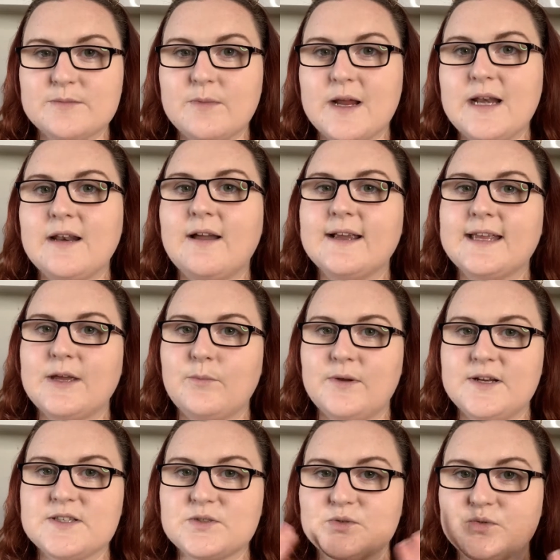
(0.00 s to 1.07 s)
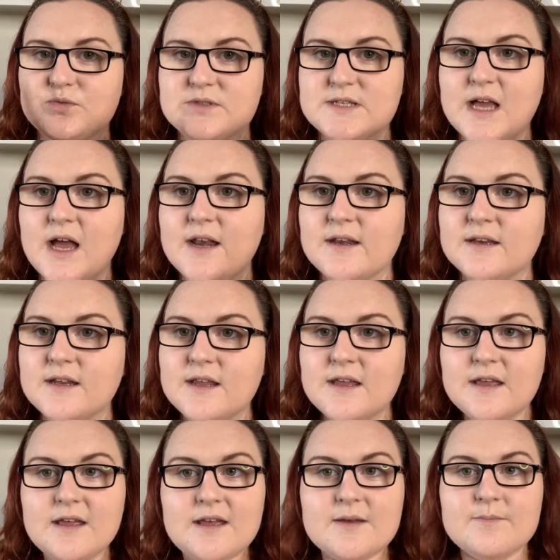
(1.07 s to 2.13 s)
I might like it when it's all done,
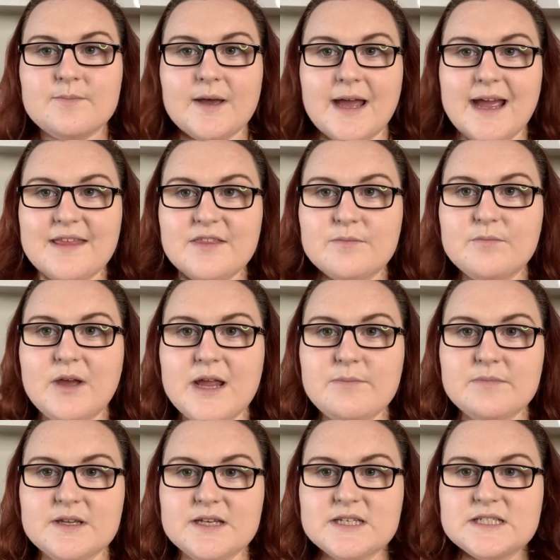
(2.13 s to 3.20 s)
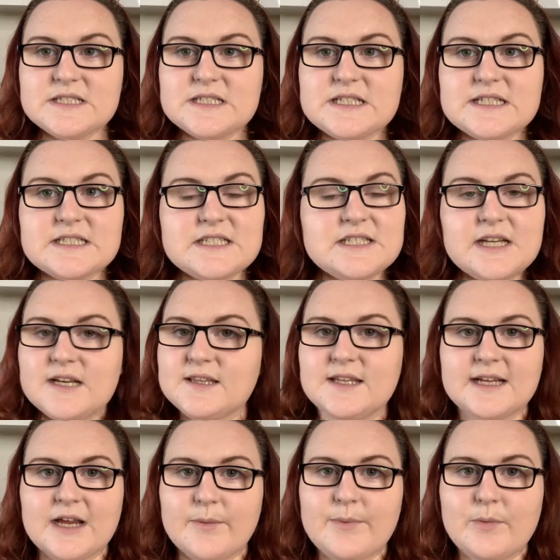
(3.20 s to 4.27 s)
but at the moment I don't
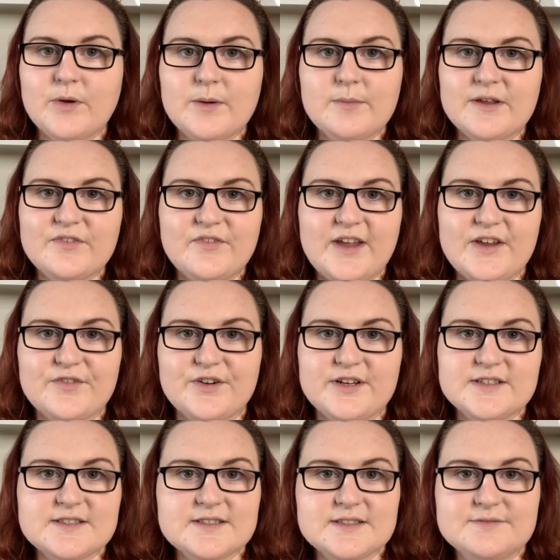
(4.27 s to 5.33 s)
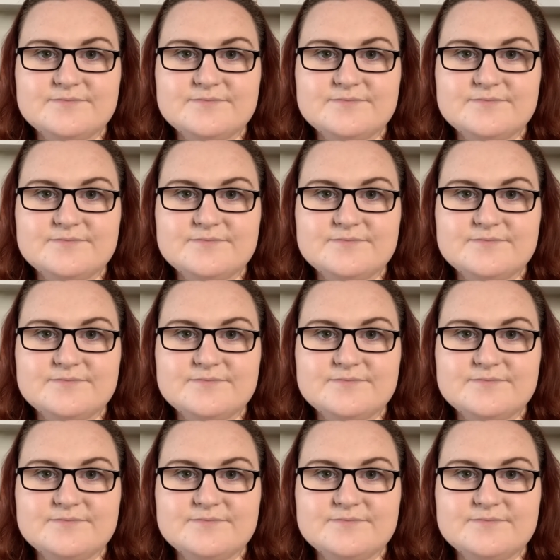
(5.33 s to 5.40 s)
think it'll be one of my favourites.